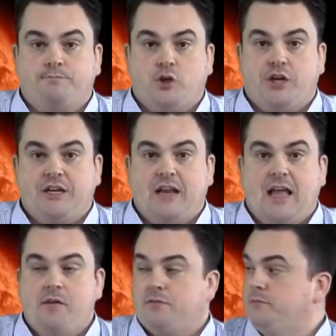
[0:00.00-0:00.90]
Cut it in
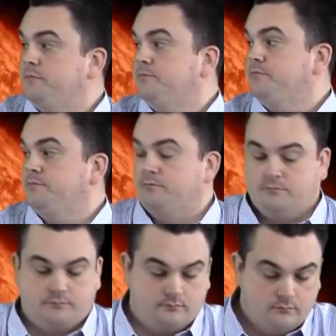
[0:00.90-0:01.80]
half.
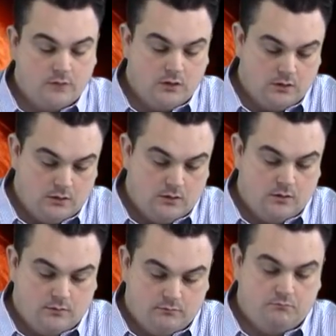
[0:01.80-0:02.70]
Exactly, I mean, sort
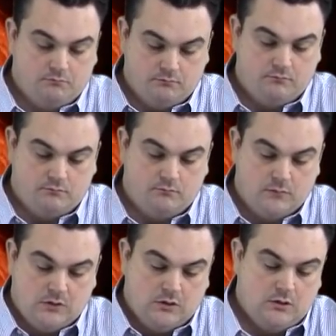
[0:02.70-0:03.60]
of tells you right
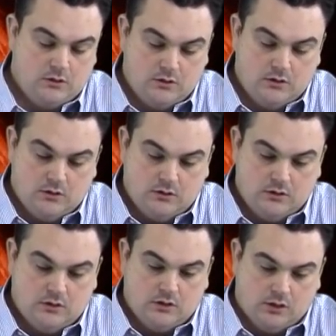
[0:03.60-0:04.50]
in the name
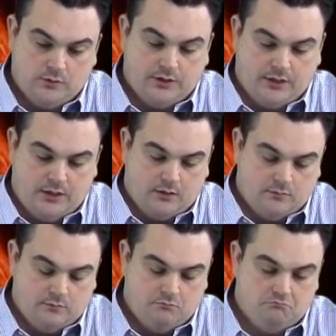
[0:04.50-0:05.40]
what to do. Okay. So
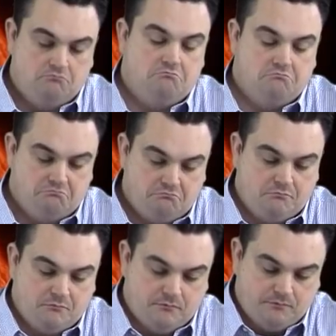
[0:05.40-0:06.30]
how many
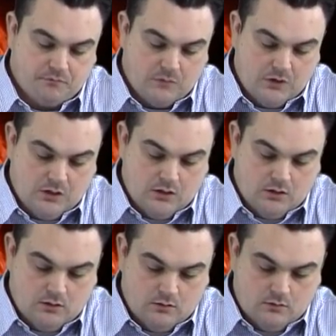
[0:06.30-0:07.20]
grams would we have
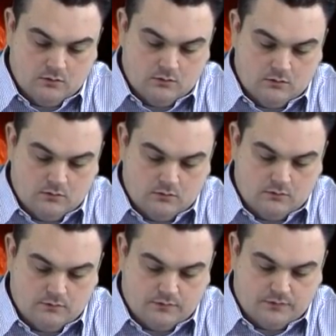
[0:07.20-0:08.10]
after one
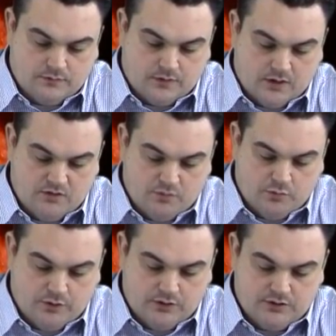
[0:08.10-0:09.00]
half-life?
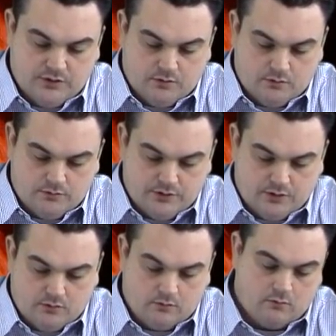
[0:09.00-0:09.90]

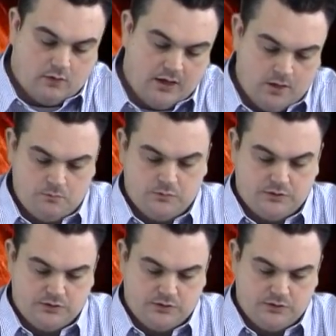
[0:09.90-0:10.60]
5.00 grams.